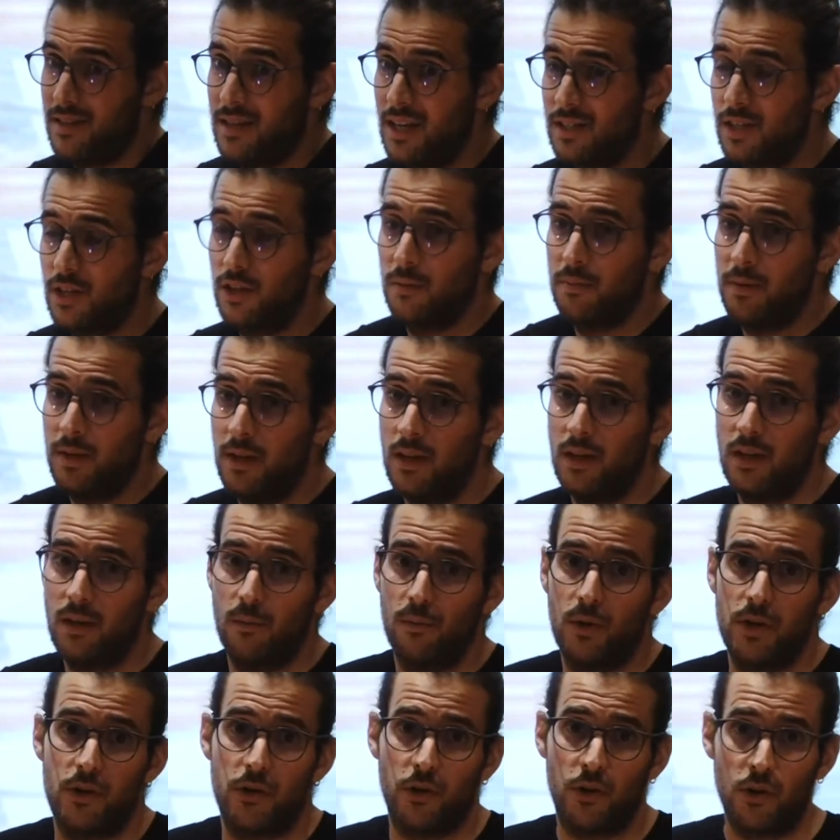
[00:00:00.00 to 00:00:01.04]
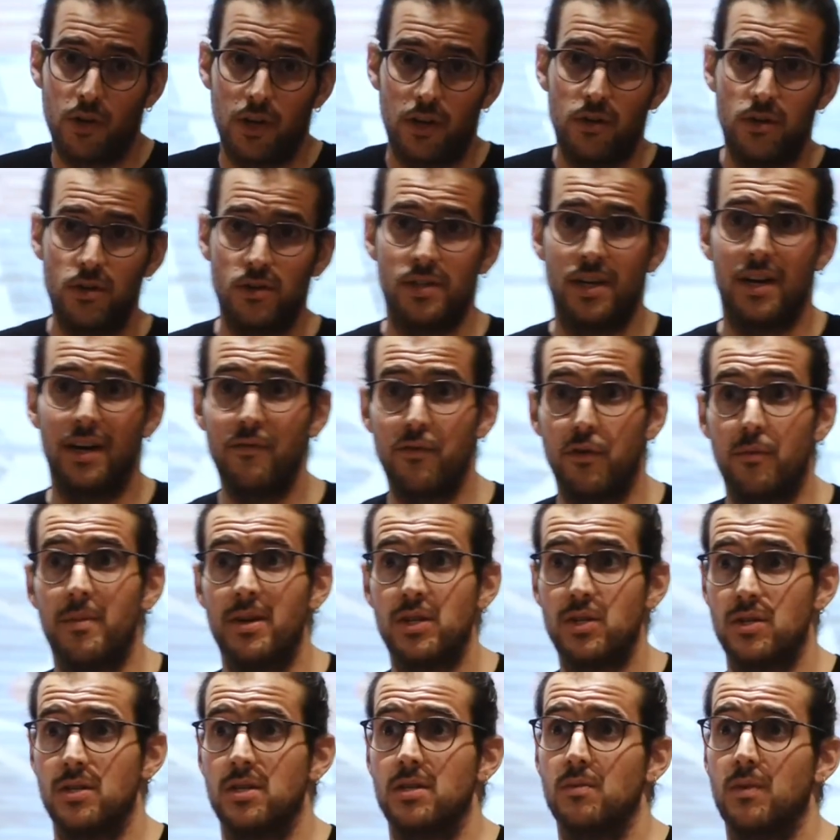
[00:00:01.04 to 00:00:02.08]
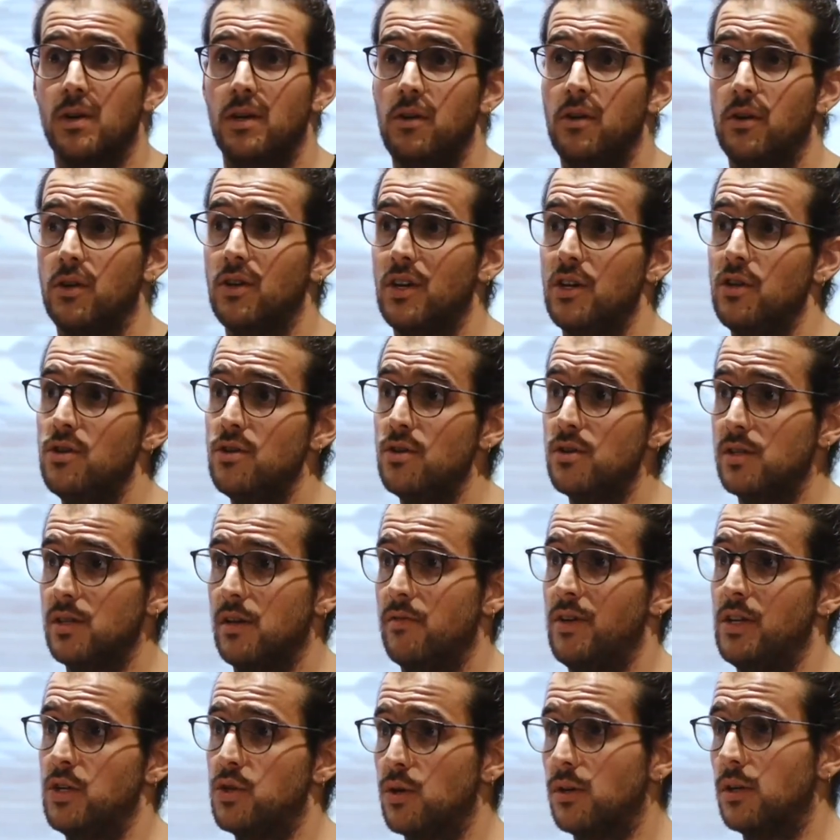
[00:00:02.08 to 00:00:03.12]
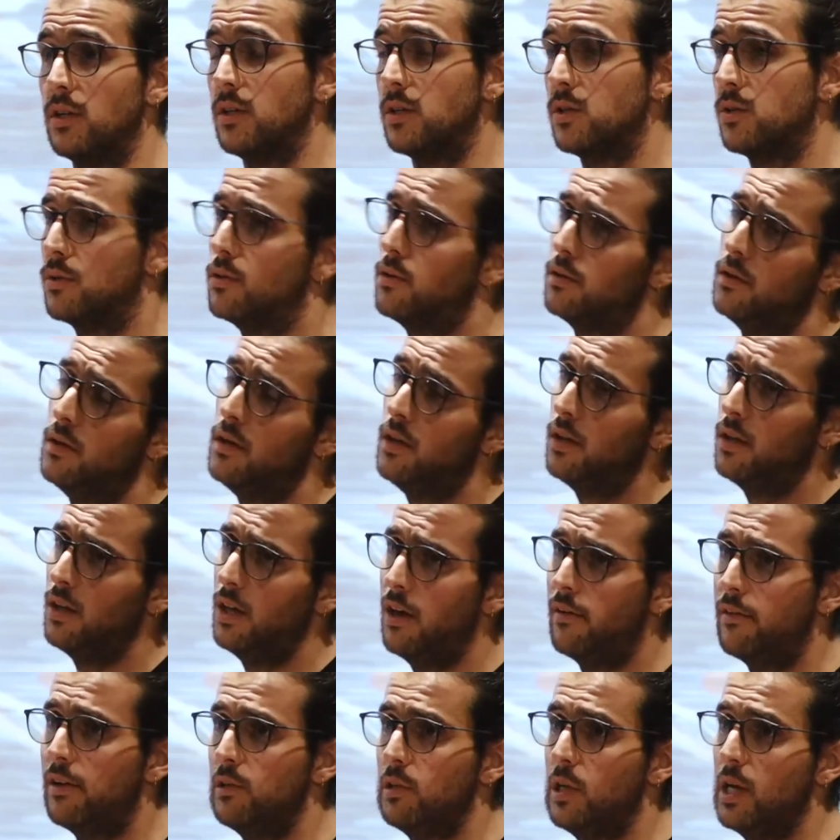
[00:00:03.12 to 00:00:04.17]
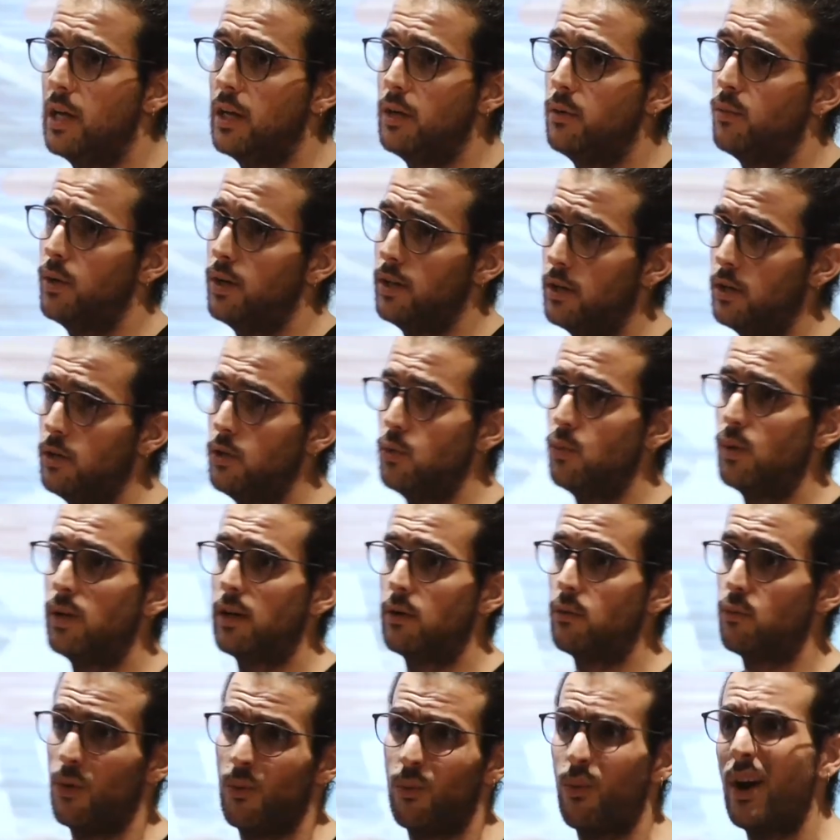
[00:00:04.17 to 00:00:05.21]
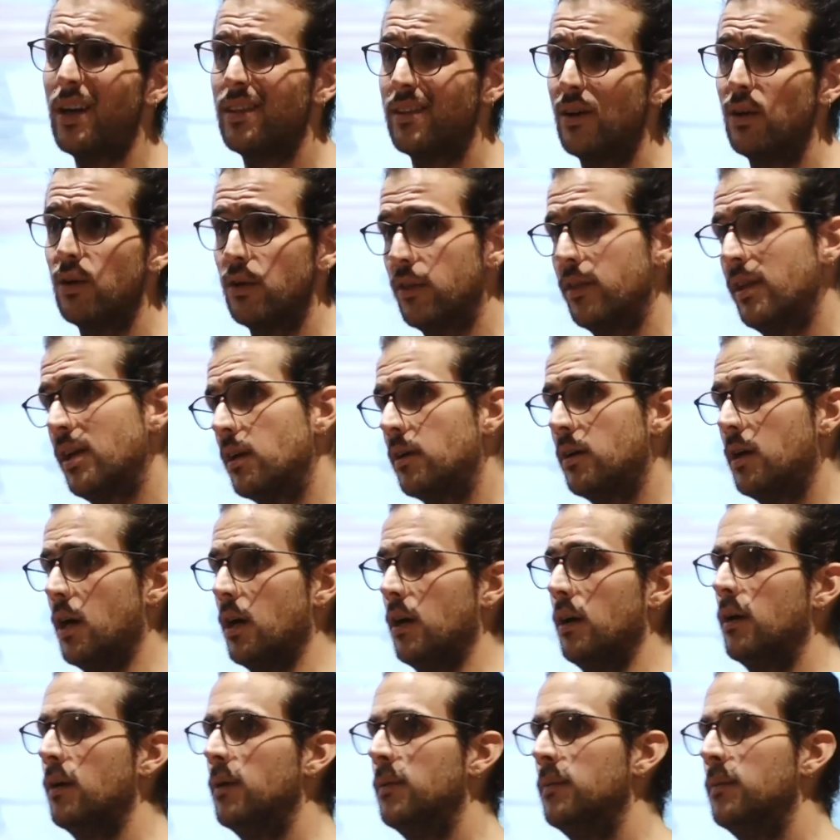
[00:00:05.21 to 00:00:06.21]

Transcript: That's going to be what you're going to use. That information is what you're going to use eventually to evaluate whether you want to rewrite the whole thing or not.